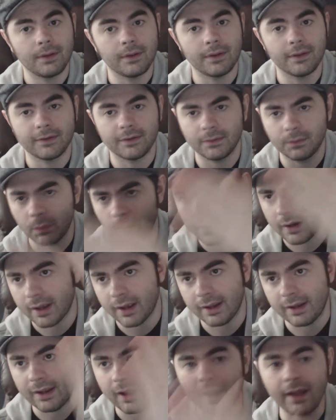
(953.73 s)
This is what
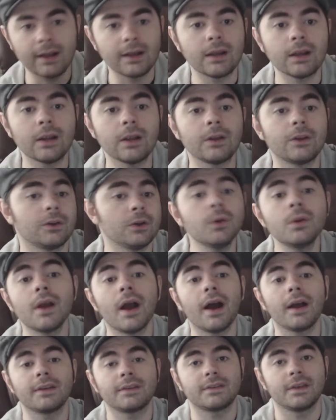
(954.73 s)
I need you
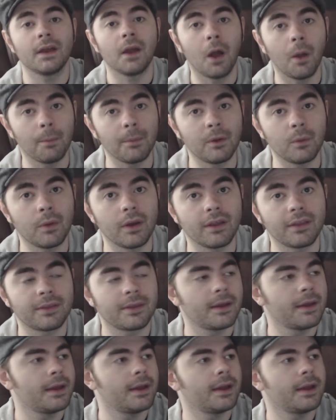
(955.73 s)
guys to help me with.